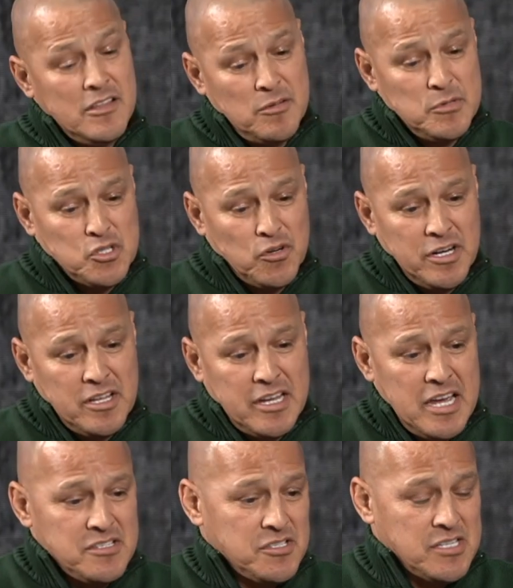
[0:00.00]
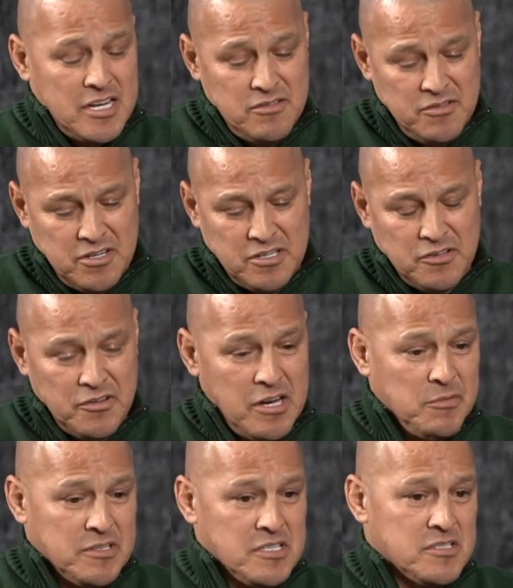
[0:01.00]
the majority of cases, I know you can agree
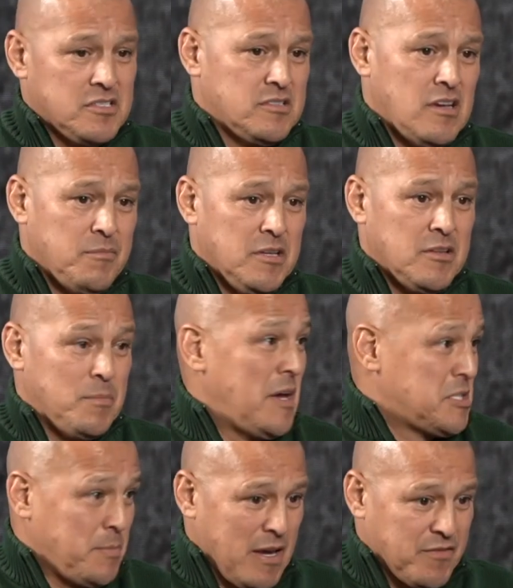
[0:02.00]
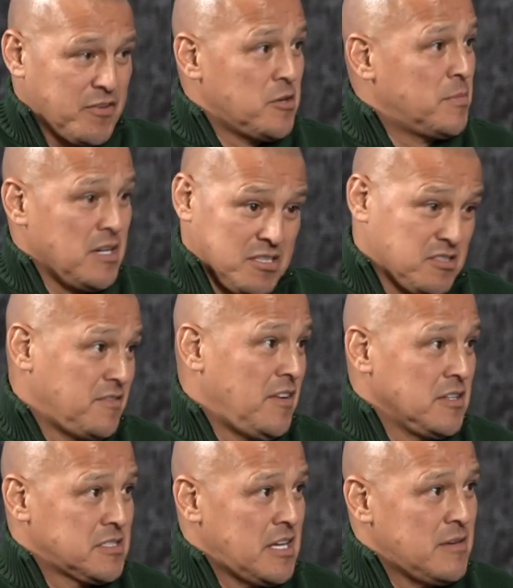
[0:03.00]
with this. I mean, the best bang for your buck is a
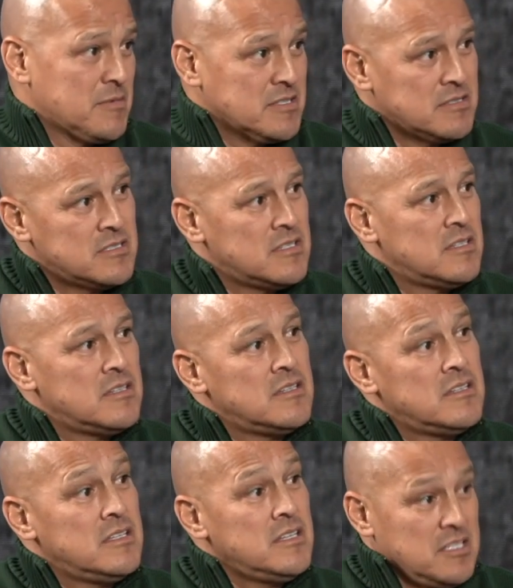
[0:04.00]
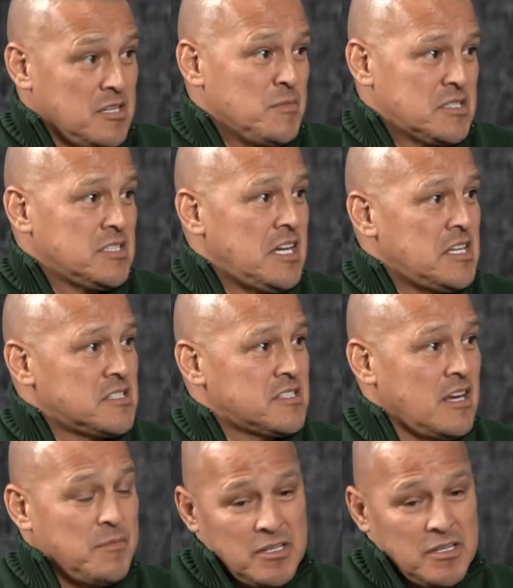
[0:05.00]
false statement. It's a misleading statement.